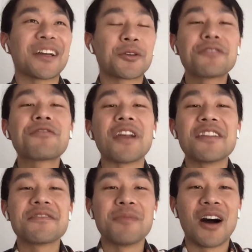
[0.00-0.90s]
A good
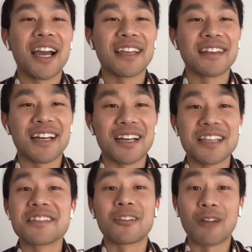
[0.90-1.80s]
friend of mine
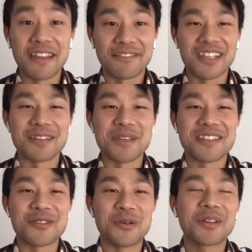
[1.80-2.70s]
is a great
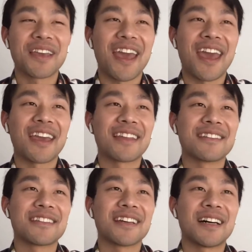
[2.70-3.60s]
Vietnamese cook,
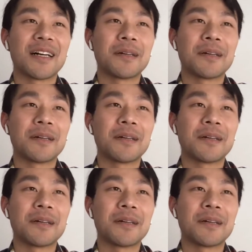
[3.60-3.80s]
and